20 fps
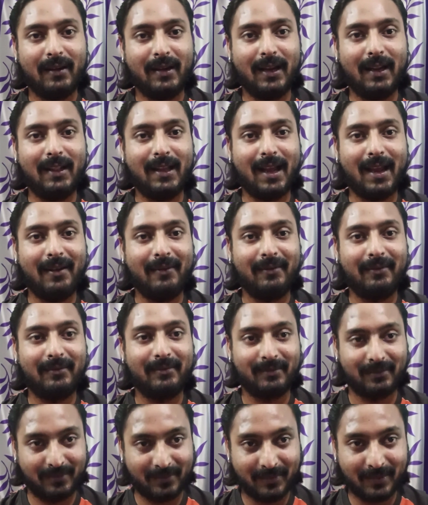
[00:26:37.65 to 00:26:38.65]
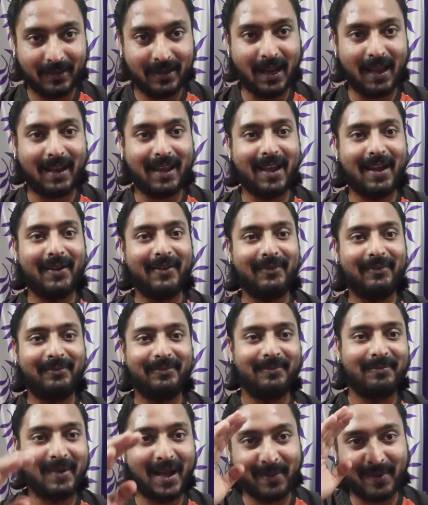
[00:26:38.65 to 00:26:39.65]
Till then, take care.
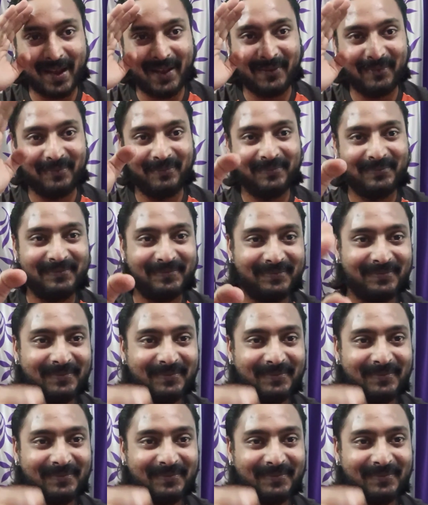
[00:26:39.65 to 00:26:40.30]
Bye bye.